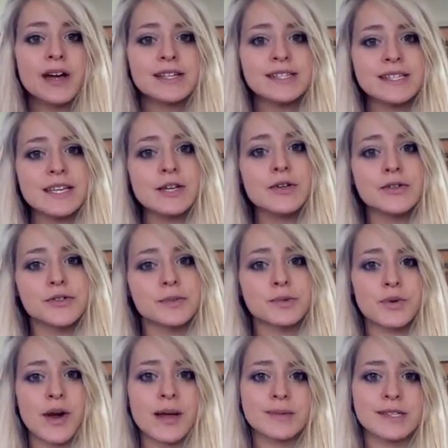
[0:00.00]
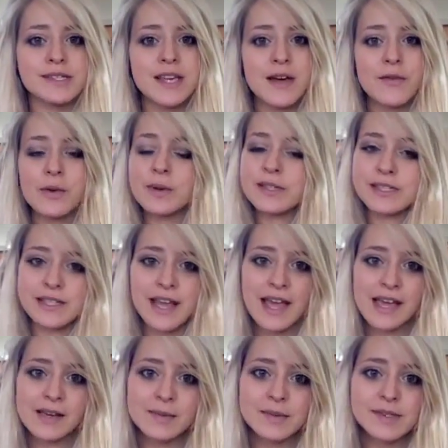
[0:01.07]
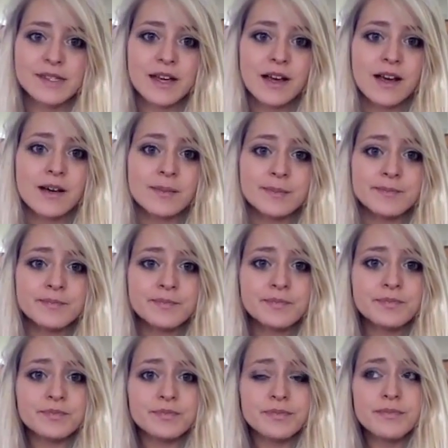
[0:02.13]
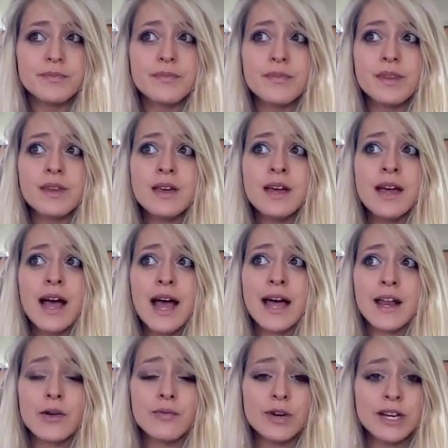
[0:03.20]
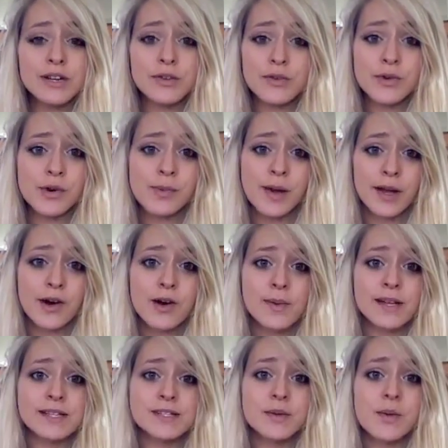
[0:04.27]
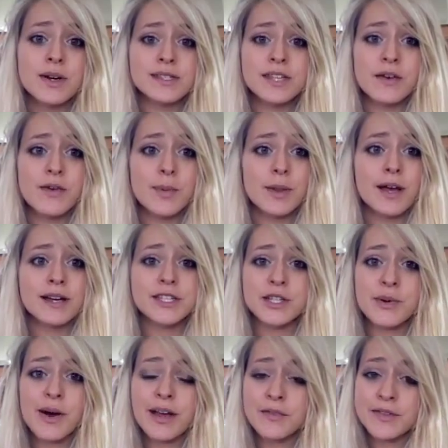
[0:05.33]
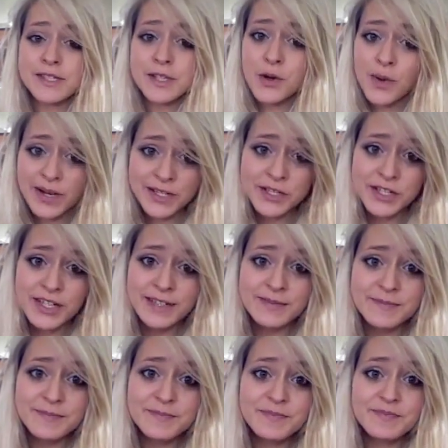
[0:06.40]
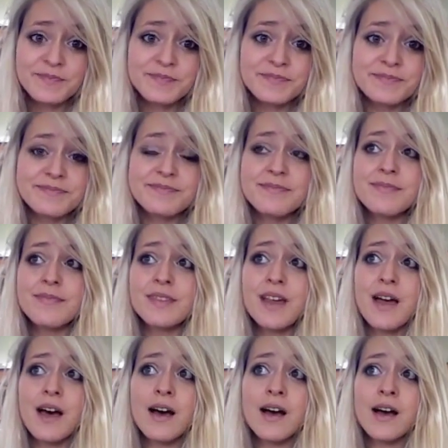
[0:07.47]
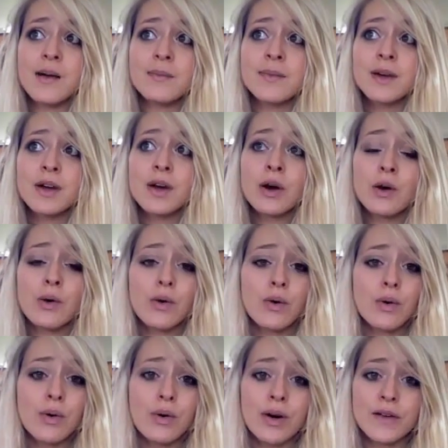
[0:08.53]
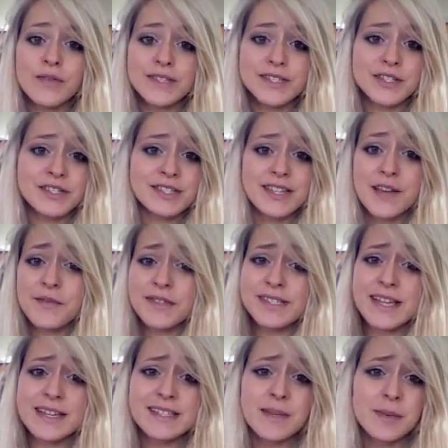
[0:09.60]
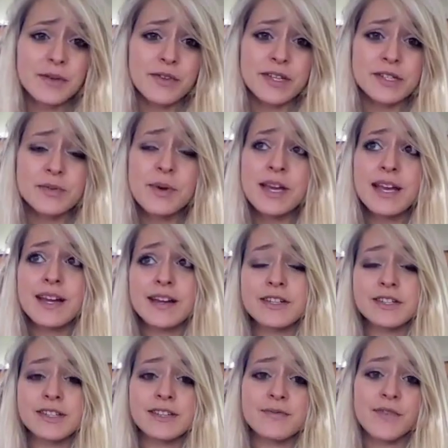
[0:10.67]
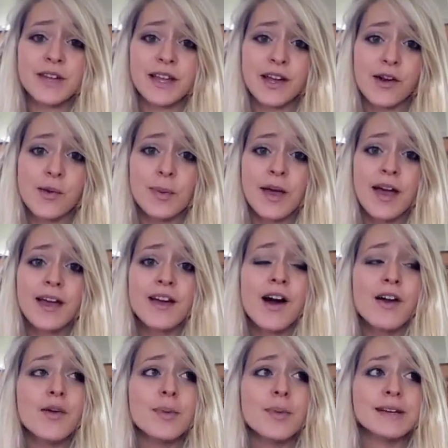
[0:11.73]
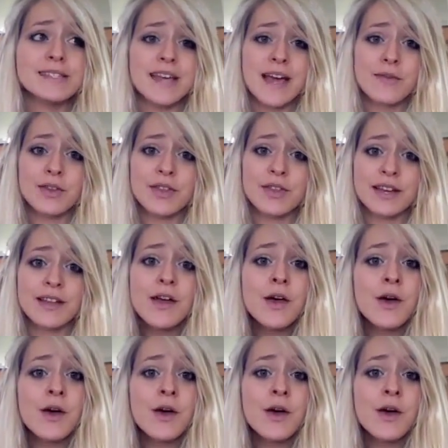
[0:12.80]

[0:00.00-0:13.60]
I see who subscribes, I see everyone's names, and I read through all my comments. The ones I reply to are if it's a question, or if it's saying something really sweet and I just feel like I reply. I can't reply to everything